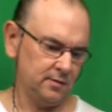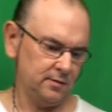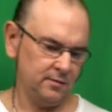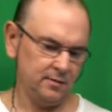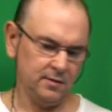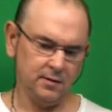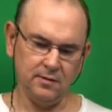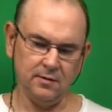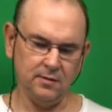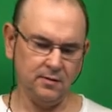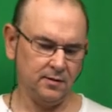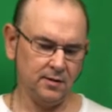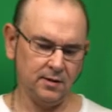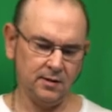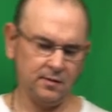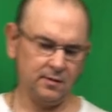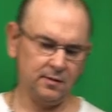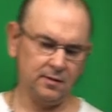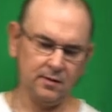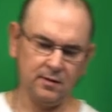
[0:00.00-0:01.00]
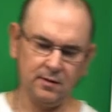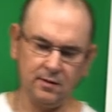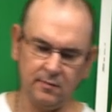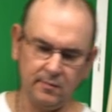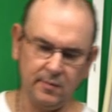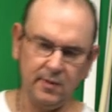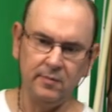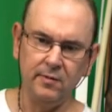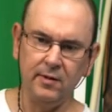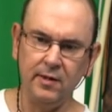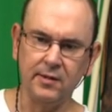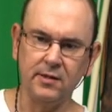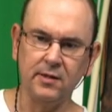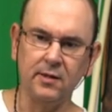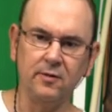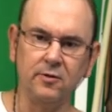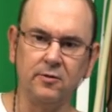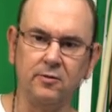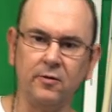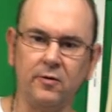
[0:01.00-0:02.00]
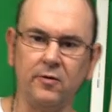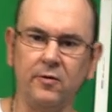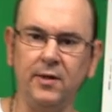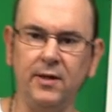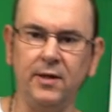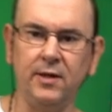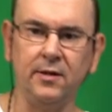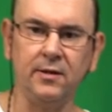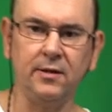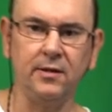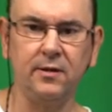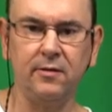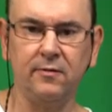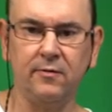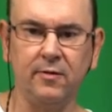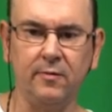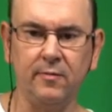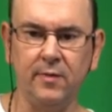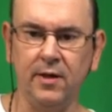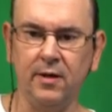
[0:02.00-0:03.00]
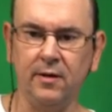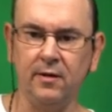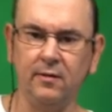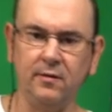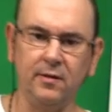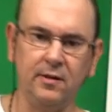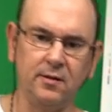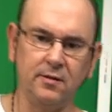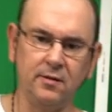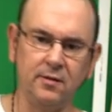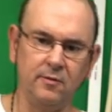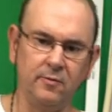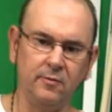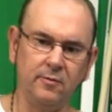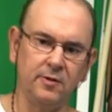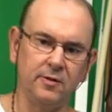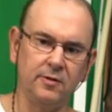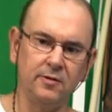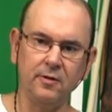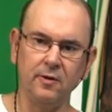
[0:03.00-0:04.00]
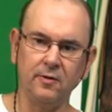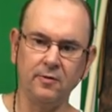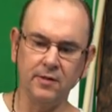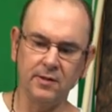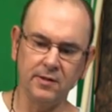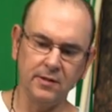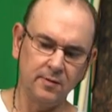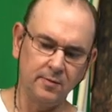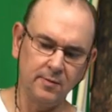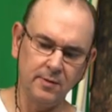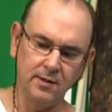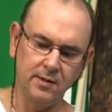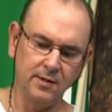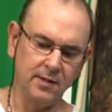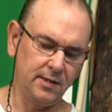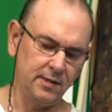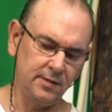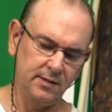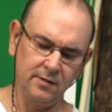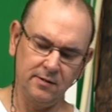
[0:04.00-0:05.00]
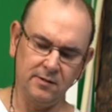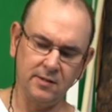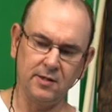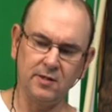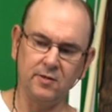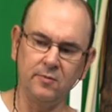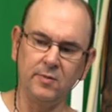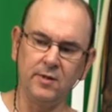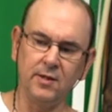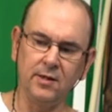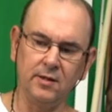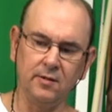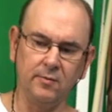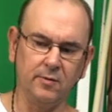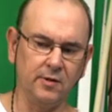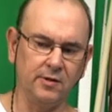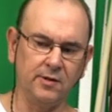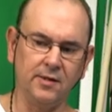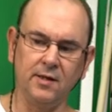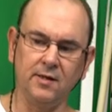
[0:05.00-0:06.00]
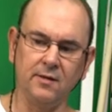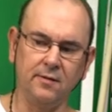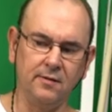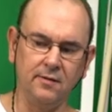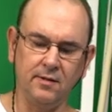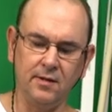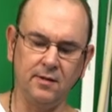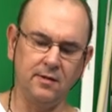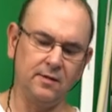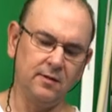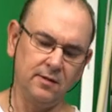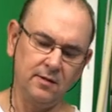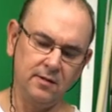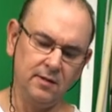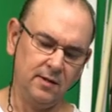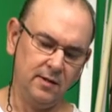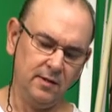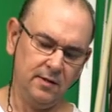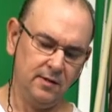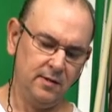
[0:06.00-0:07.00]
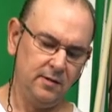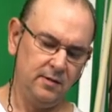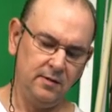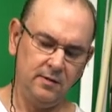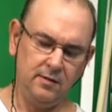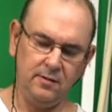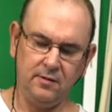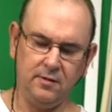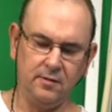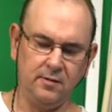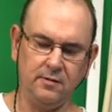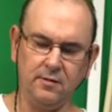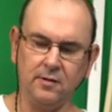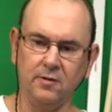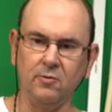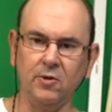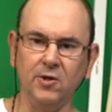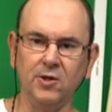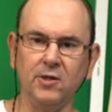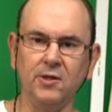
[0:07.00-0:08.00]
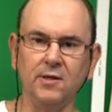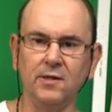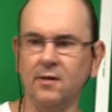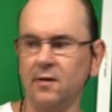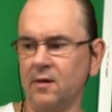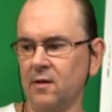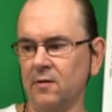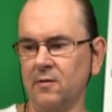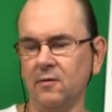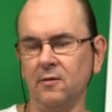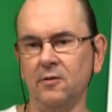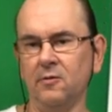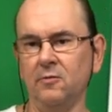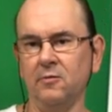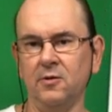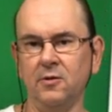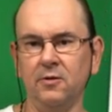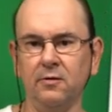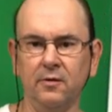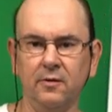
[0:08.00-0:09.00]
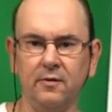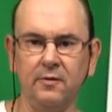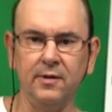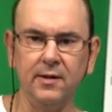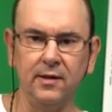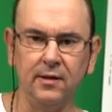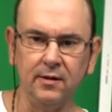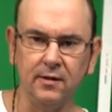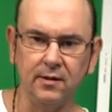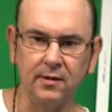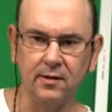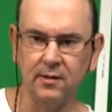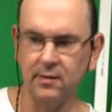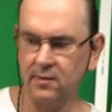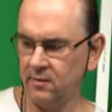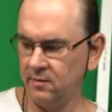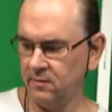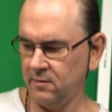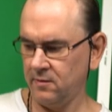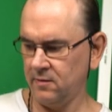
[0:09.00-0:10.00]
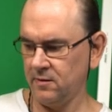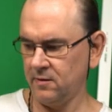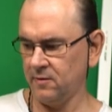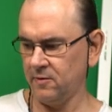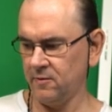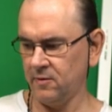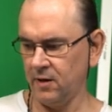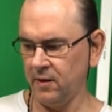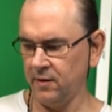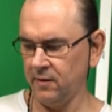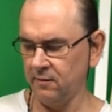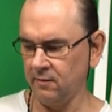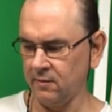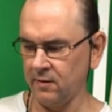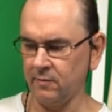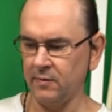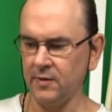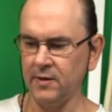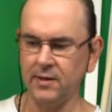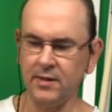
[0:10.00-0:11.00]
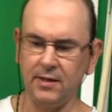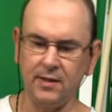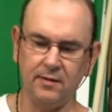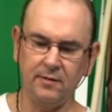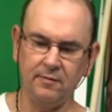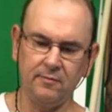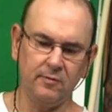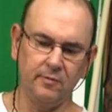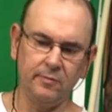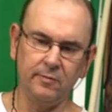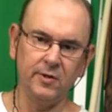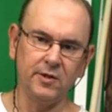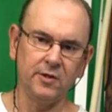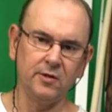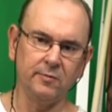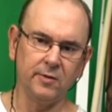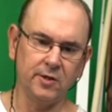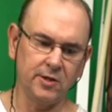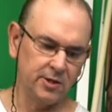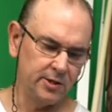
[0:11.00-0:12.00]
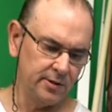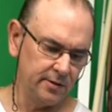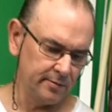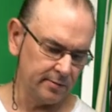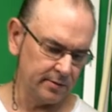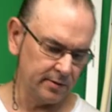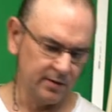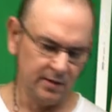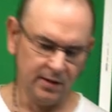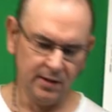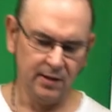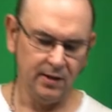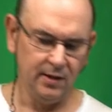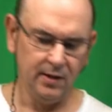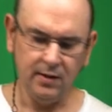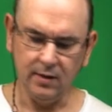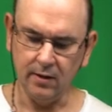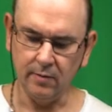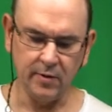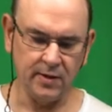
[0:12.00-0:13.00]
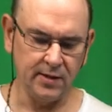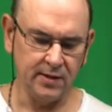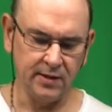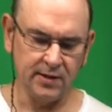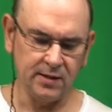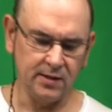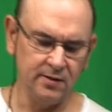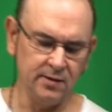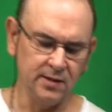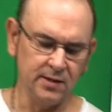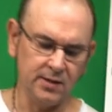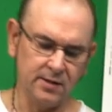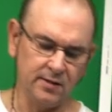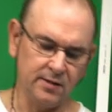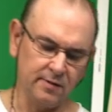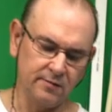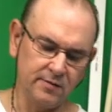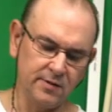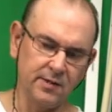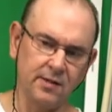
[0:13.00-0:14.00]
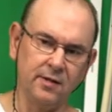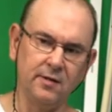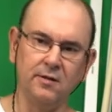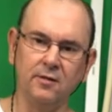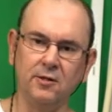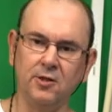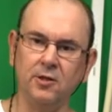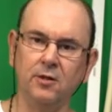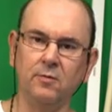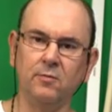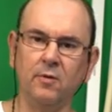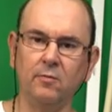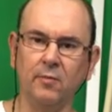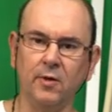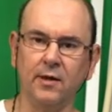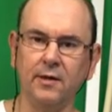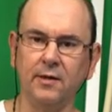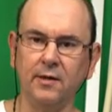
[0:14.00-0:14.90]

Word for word: then, then uh, maybe let's say two or three years from now, then it, you want to increase the speed, then it's not such a big deal because then then the you know the switches that can do two or three gigs or even up to ten will be so much cheaper. I mean this this stuff is getting cheaper by